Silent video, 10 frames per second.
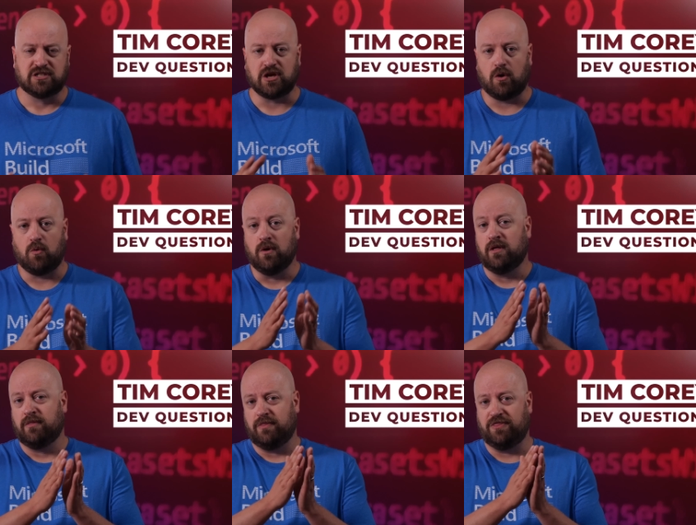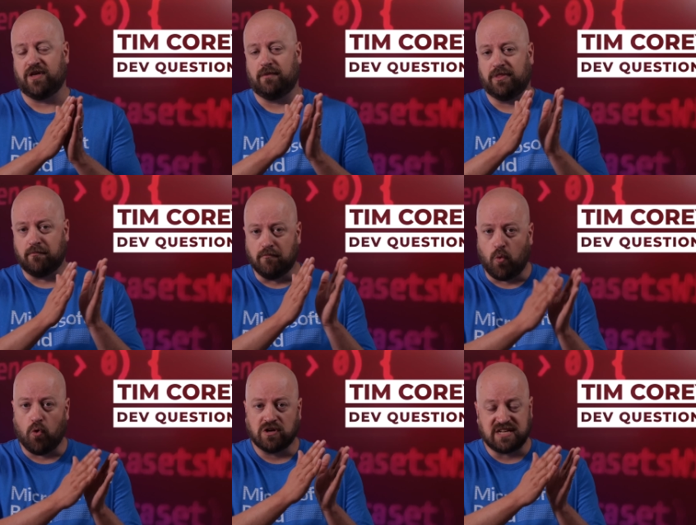So the
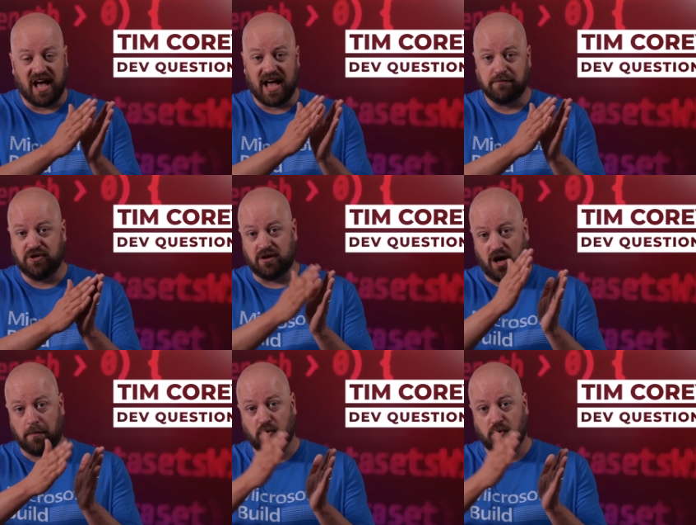more time you can